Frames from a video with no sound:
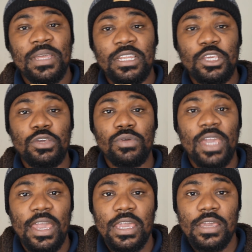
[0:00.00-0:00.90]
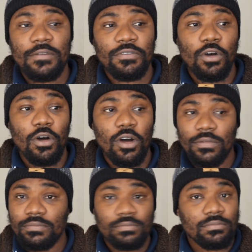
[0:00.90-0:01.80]
in the UK for
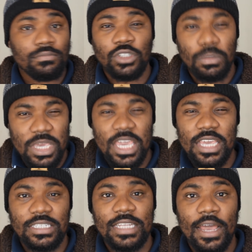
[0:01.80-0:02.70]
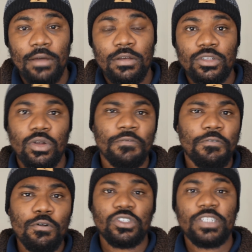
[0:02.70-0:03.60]
some years now. So
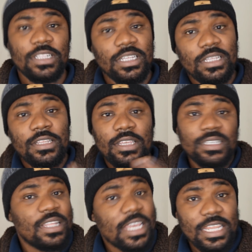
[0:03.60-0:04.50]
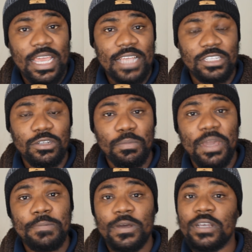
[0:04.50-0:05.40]
unfortunately, this lady has no
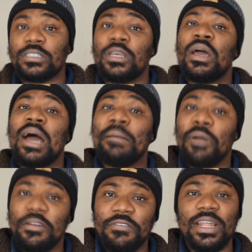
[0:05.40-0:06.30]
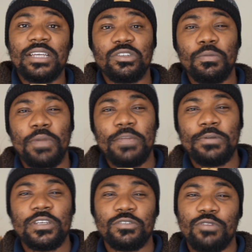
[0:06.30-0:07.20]
papers, her boyfriend has no
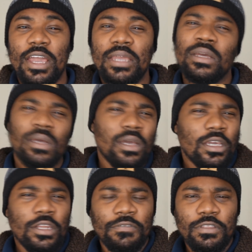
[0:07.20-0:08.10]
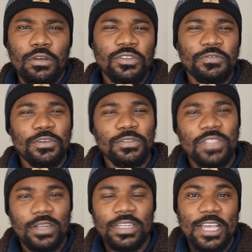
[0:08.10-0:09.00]
papers, right? You know, for those of you
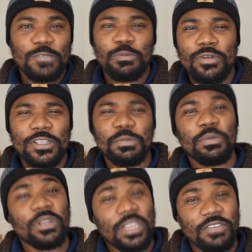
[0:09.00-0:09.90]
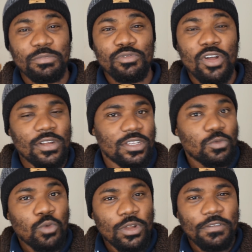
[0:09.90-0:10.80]
diasporans, people that leave abroad,
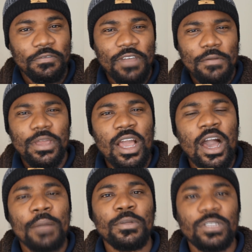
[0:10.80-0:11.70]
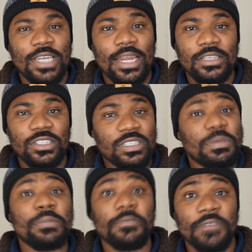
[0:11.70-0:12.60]
it's one of the very common challenges that
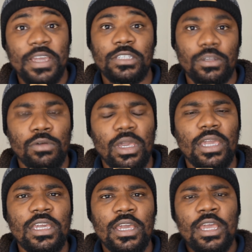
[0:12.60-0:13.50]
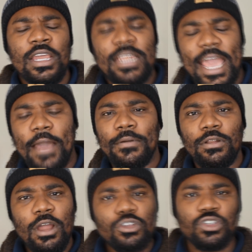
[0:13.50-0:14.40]
people face, okay? Now,
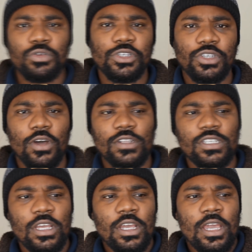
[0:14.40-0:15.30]
long story short,